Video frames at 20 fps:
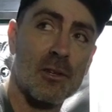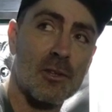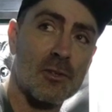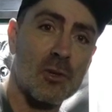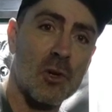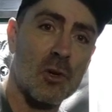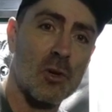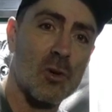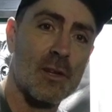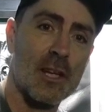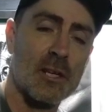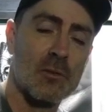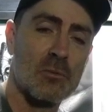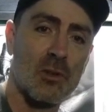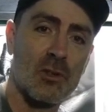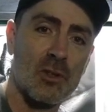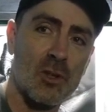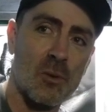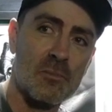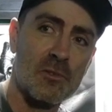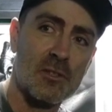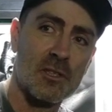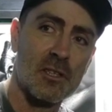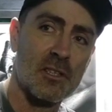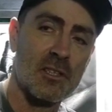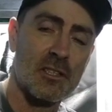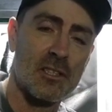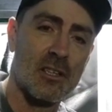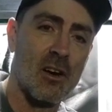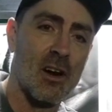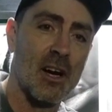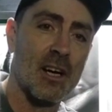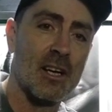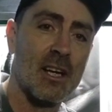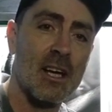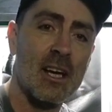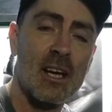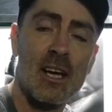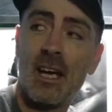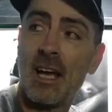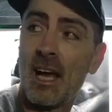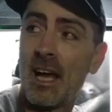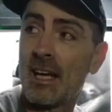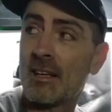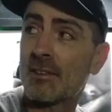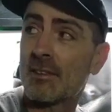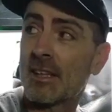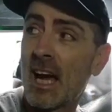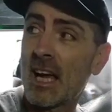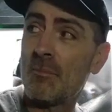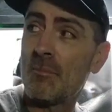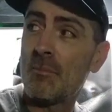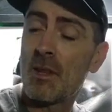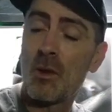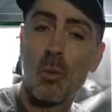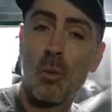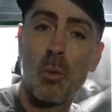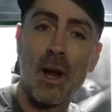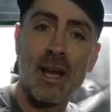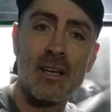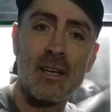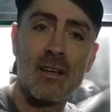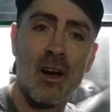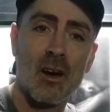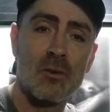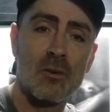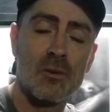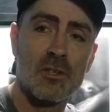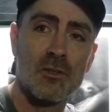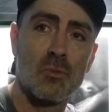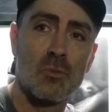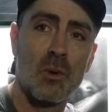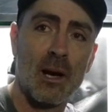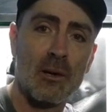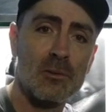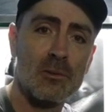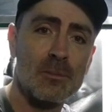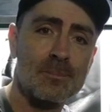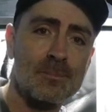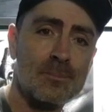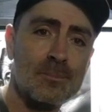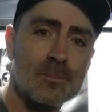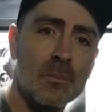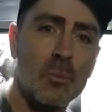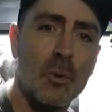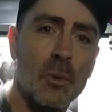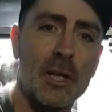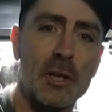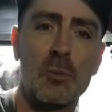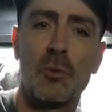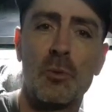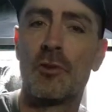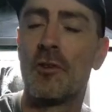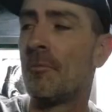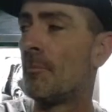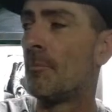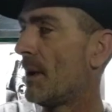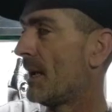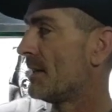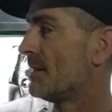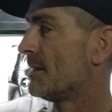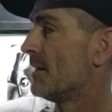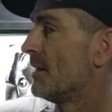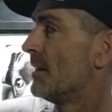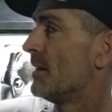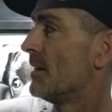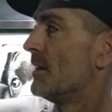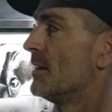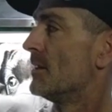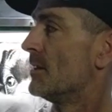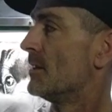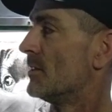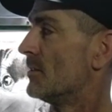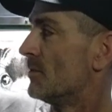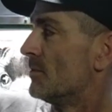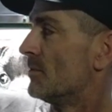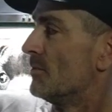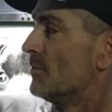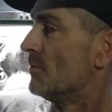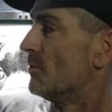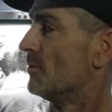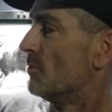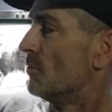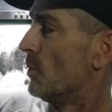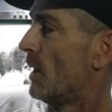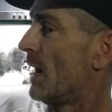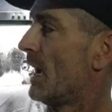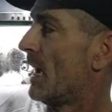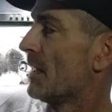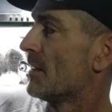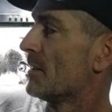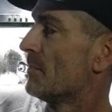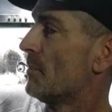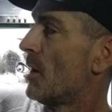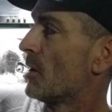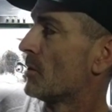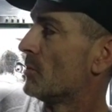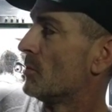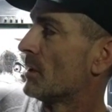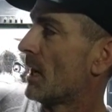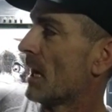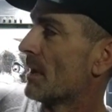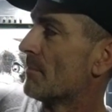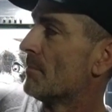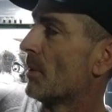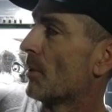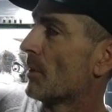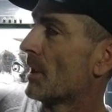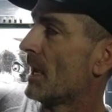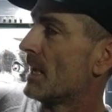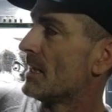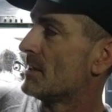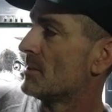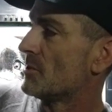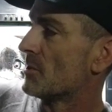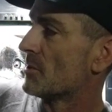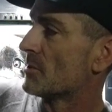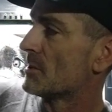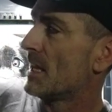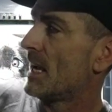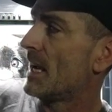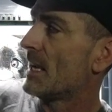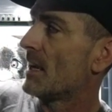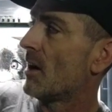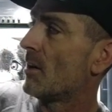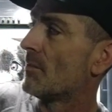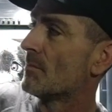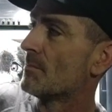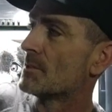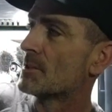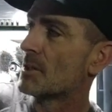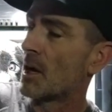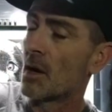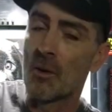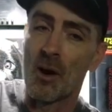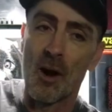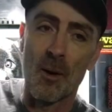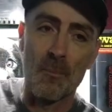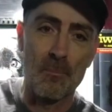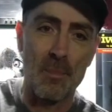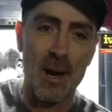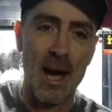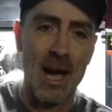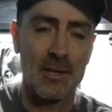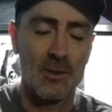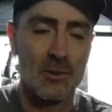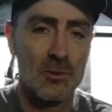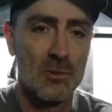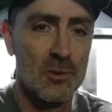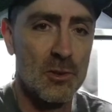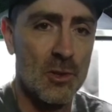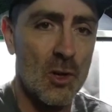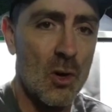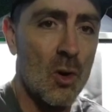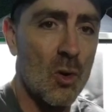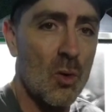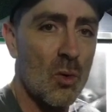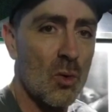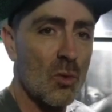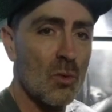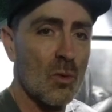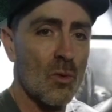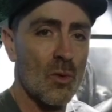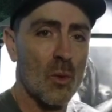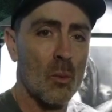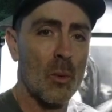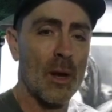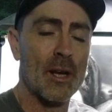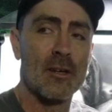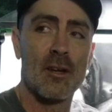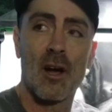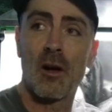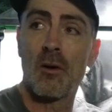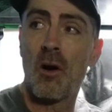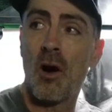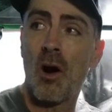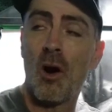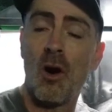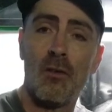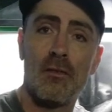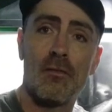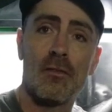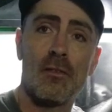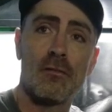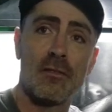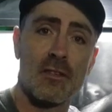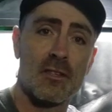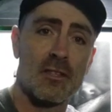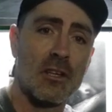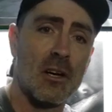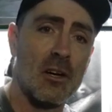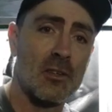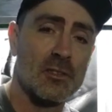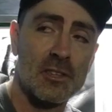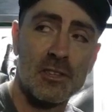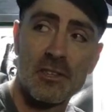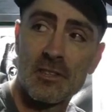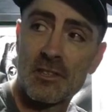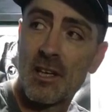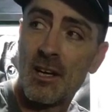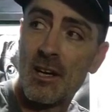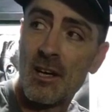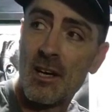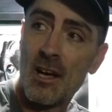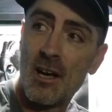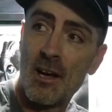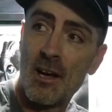but the door on this one comes to the side. It came with a window as well, which would have been where the Michael Caine bonnet is, just here. So I panelled all the window off for starters,